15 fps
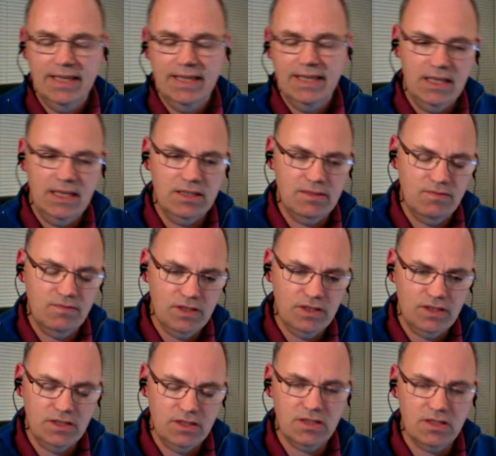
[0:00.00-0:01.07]
He's
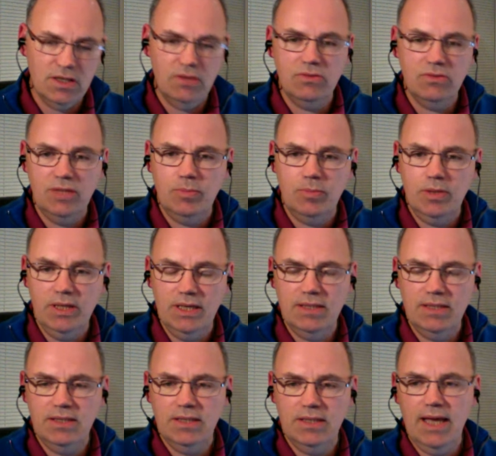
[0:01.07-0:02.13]
invested so deeply
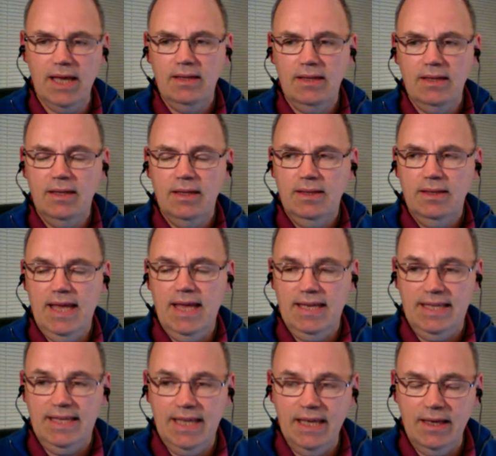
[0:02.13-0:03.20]
into that
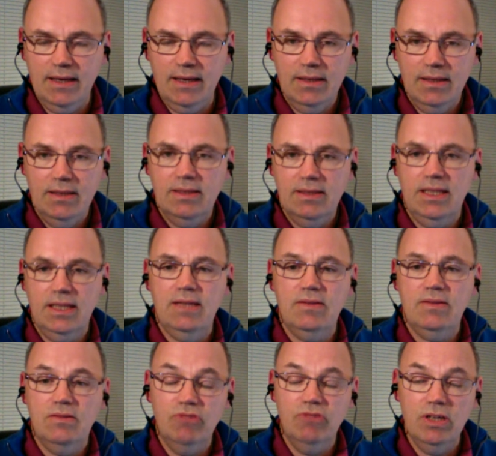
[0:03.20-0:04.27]
that gear that he
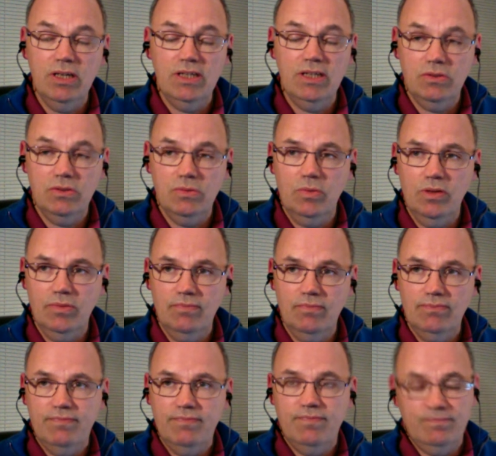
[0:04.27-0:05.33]
really to
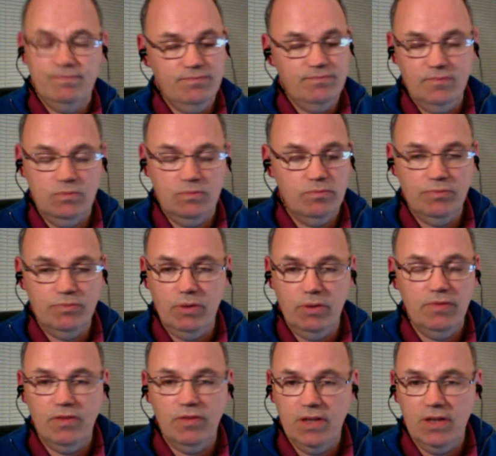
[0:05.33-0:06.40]
probably
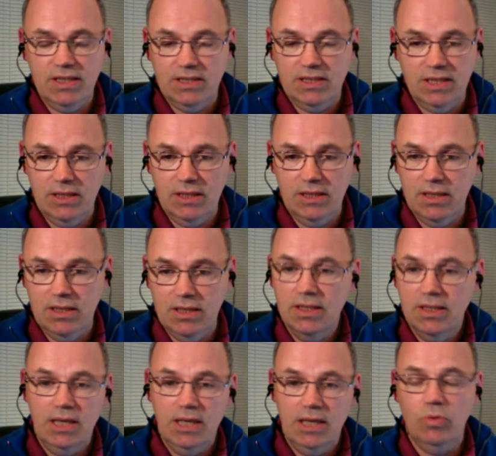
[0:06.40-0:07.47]
for the next 10 years
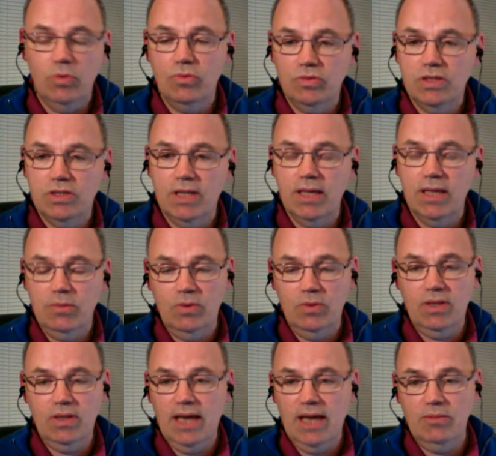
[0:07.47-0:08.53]
he will stay with
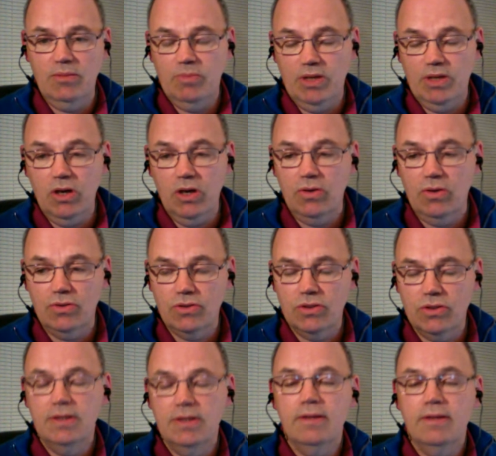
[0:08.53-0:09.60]
Canon
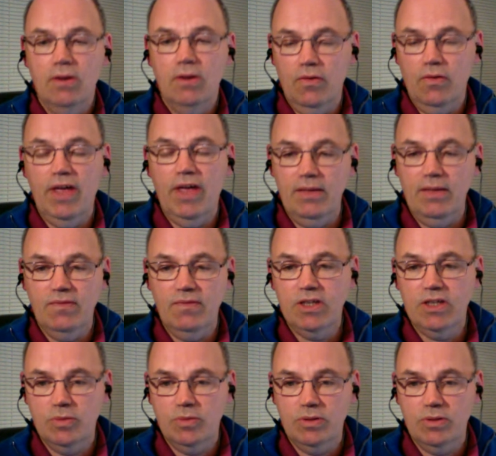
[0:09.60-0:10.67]
because of that
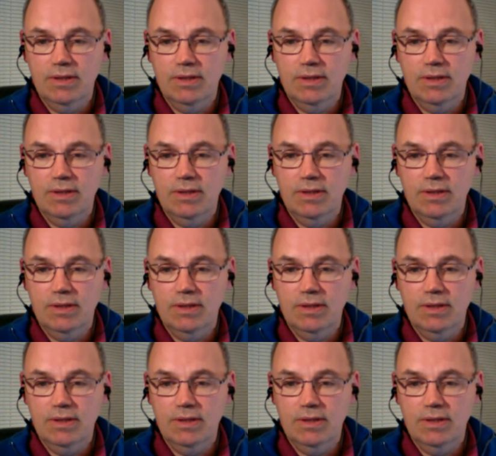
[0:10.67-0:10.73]
investment.